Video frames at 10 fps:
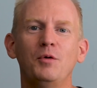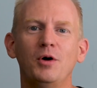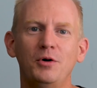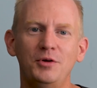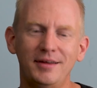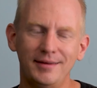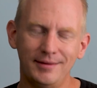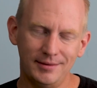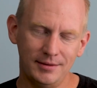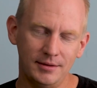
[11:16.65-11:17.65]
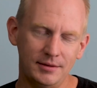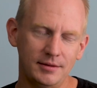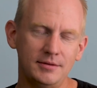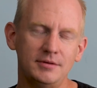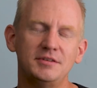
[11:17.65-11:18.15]
Road,
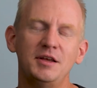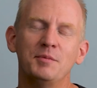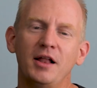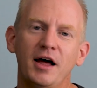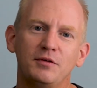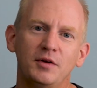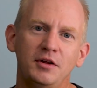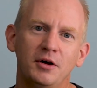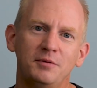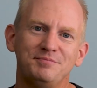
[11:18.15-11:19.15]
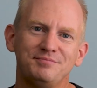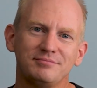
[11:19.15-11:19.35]
you can see my last video.